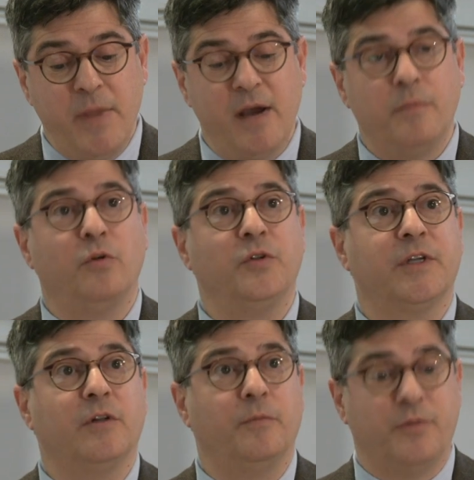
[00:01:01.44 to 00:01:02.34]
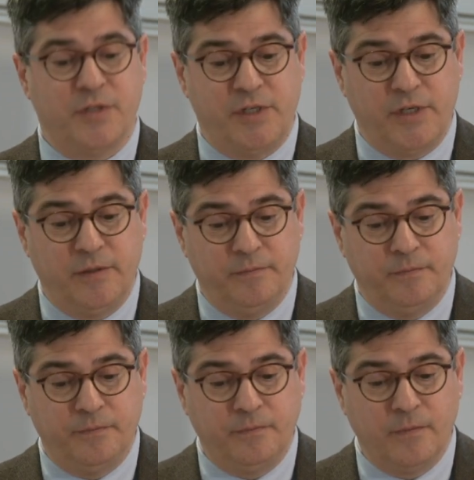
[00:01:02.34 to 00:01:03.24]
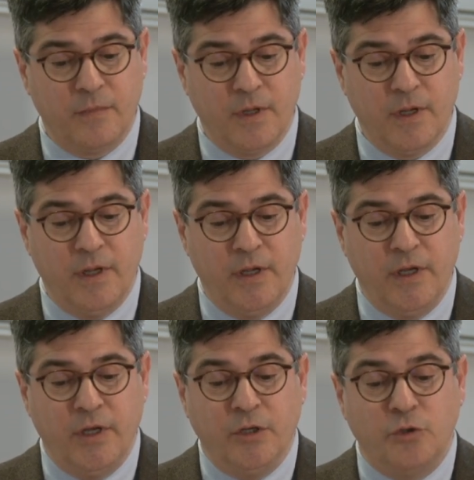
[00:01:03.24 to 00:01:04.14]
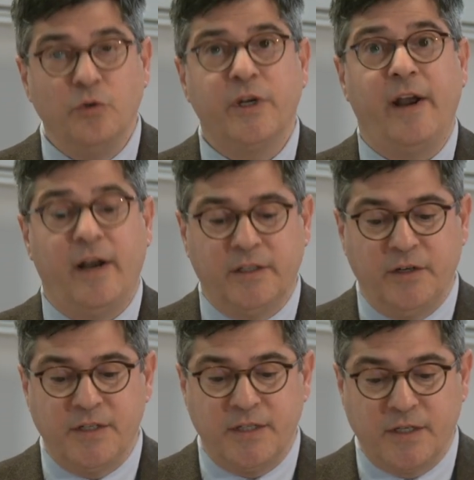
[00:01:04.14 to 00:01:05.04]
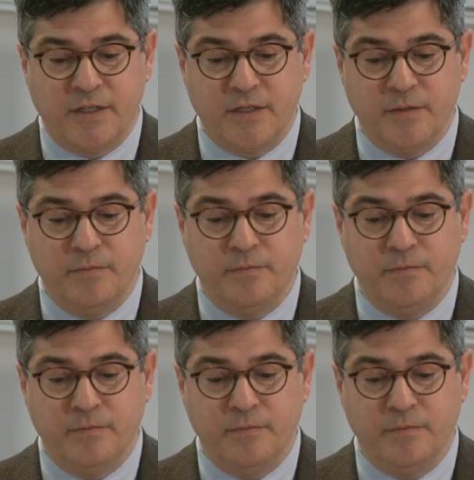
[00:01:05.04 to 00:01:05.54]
mere political opposition. Two characteristics,